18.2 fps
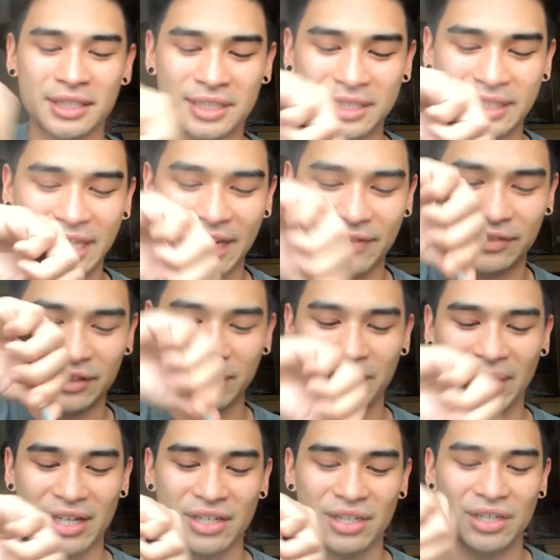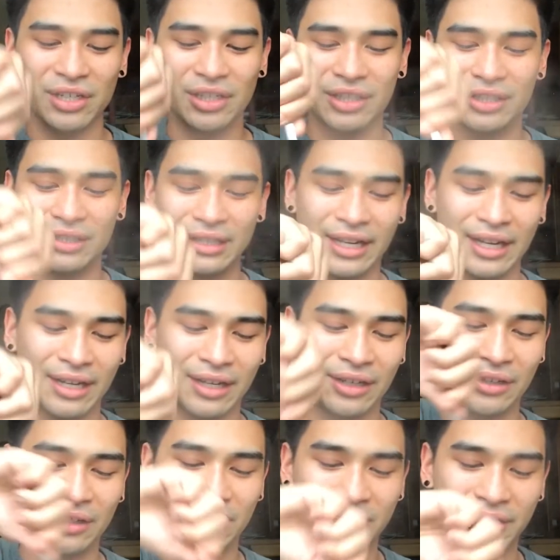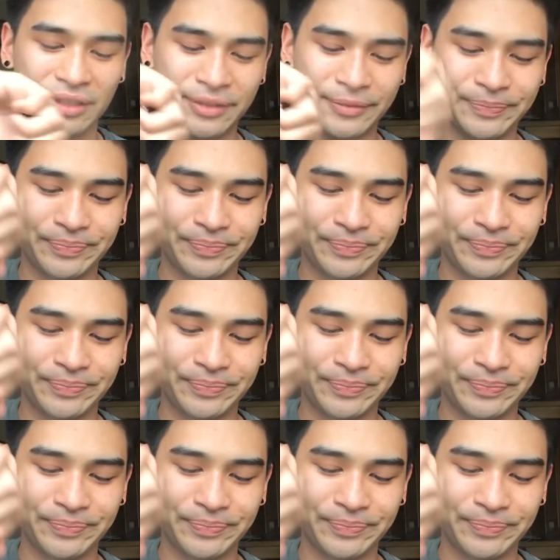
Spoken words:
It's definitely my hood now.